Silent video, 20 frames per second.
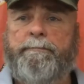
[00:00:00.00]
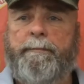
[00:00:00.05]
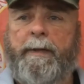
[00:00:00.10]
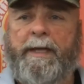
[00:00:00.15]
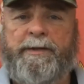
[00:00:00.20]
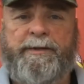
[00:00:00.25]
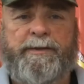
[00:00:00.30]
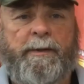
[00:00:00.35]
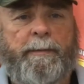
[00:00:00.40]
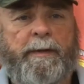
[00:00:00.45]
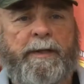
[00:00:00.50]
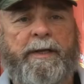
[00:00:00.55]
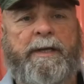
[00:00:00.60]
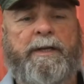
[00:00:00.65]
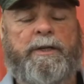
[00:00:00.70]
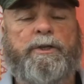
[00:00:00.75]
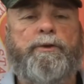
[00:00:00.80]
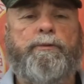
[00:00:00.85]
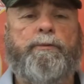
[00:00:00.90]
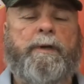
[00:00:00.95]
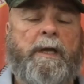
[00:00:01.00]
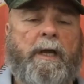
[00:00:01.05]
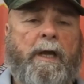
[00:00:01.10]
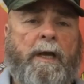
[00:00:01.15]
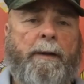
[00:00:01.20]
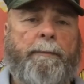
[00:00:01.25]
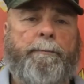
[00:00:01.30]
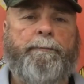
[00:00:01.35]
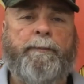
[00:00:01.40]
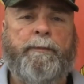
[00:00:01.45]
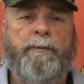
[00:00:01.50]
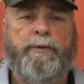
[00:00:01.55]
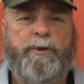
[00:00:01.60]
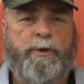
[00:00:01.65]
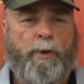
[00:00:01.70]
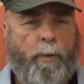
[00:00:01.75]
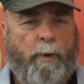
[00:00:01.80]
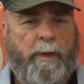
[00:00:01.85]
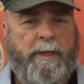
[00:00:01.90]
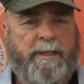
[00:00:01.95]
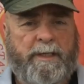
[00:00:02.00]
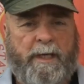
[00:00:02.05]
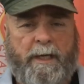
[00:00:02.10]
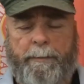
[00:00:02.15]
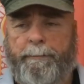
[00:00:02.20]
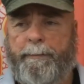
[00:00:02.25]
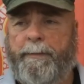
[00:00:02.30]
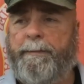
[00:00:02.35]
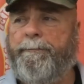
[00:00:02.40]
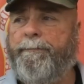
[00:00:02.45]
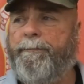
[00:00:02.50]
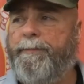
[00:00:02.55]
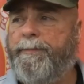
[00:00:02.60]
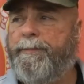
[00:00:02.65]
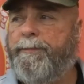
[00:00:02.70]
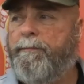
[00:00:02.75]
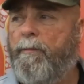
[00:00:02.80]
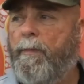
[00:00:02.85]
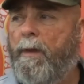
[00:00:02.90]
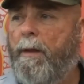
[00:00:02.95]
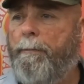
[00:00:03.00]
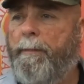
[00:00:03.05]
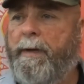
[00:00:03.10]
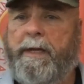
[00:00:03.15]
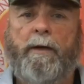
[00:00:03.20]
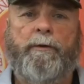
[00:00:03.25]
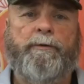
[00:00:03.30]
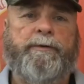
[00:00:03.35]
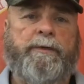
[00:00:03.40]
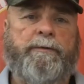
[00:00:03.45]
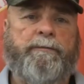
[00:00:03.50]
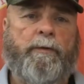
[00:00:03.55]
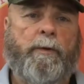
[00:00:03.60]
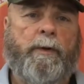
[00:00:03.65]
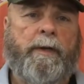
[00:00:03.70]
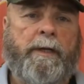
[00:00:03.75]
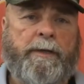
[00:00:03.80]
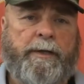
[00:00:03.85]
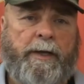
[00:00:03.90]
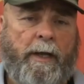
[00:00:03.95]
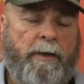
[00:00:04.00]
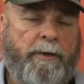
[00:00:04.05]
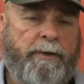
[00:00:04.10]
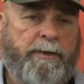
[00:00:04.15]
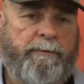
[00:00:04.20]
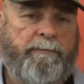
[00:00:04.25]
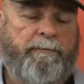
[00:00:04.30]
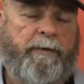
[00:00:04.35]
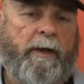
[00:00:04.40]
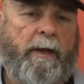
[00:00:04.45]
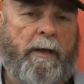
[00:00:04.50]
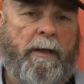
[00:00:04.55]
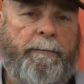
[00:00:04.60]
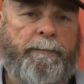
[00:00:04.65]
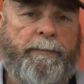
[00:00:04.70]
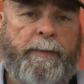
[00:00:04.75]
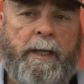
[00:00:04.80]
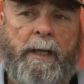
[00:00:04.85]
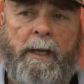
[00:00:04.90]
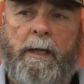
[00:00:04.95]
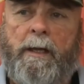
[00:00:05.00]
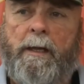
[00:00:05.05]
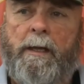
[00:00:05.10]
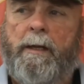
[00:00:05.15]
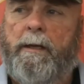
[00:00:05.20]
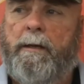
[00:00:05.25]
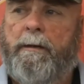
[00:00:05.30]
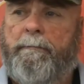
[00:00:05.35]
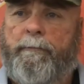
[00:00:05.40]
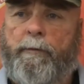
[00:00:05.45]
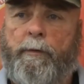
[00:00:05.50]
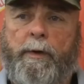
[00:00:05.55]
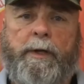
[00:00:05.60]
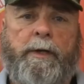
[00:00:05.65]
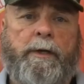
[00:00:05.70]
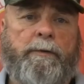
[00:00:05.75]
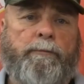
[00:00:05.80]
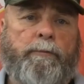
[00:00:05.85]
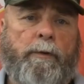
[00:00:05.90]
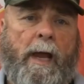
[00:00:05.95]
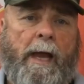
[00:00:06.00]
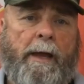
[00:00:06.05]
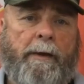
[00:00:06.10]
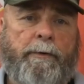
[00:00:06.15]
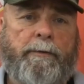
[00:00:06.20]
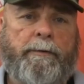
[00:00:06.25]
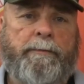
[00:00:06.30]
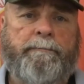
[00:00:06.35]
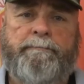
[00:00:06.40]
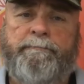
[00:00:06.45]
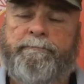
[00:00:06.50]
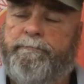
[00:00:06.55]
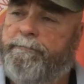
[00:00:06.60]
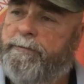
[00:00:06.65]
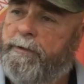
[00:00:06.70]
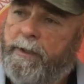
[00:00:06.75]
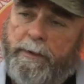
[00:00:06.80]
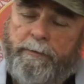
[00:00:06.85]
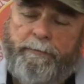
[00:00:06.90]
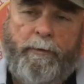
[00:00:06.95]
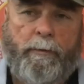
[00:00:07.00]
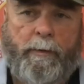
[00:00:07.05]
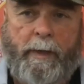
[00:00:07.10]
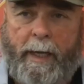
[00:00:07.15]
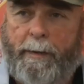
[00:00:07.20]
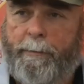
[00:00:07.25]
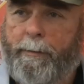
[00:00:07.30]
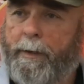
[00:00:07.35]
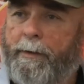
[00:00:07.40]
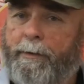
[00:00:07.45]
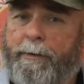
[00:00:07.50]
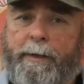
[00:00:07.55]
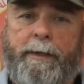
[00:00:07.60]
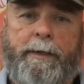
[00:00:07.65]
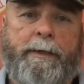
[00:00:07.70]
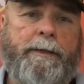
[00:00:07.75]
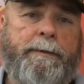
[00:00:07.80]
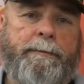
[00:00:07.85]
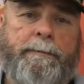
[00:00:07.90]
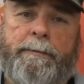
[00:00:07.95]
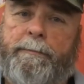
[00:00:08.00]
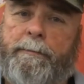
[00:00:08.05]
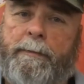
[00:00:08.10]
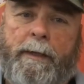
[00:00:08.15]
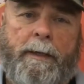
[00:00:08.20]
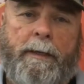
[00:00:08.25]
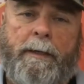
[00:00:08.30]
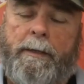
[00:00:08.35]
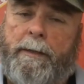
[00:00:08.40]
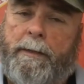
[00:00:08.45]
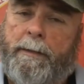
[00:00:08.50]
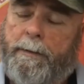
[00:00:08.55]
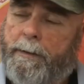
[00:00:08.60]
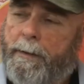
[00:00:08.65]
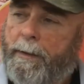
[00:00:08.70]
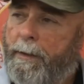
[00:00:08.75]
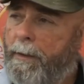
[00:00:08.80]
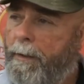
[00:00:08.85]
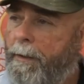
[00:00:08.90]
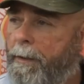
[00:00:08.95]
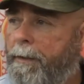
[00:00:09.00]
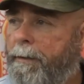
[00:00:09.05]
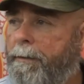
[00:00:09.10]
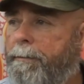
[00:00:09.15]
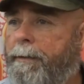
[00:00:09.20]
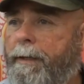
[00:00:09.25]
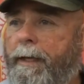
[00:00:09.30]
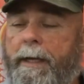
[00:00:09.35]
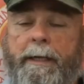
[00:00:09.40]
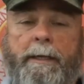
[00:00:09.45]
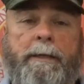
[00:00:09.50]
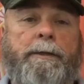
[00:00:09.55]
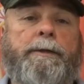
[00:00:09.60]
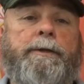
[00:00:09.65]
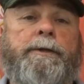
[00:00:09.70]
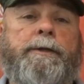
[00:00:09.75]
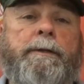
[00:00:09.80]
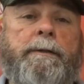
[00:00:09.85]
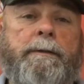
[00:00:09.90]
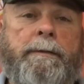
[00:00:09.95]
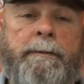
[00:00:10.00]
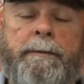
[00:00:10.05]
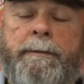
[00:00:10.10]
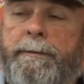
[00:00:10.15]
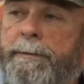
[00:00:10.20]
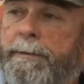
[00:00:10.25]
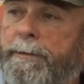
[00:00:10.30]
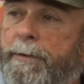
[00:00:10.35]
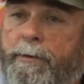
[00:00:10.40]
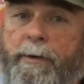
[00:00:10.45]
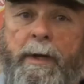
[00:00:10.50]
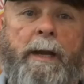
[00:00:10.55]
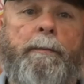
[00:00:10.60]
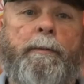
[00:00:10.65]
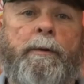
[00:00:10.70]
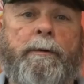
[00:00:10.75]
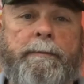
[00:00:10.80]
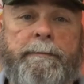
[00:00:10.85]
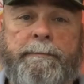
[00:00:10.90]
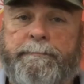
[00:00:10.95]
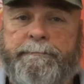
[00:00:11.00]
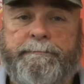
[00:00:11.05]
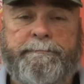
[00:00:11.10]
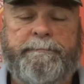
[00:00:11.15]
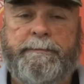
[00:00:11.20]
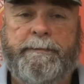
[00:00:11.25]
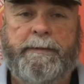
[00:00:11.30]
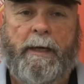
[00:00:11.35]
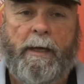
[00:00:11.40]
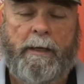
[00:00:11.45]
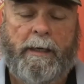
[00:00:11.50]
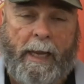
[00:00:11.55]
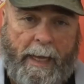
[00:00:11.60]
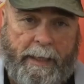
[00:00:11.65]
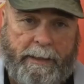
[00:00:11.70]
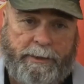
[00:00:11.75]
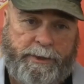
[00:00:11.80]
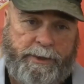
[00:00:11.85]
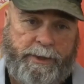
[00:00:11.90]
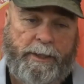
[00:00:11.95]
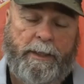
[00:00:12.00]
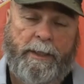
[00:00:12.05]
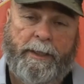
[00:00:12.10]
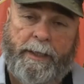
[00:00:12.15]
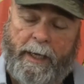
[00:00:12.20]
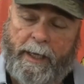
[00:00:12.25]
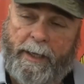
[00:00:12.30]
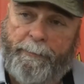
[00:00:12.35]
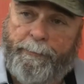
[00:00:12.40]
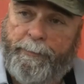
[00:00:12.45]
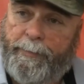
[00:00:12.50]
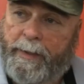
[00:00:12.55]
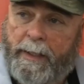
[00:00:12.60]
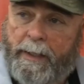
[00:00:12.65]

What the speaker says: messed some of the history up and stories up, and because he's a very intelligent fella, very good writer, good vocabulary, good English and grammar, unlike Sheila and I.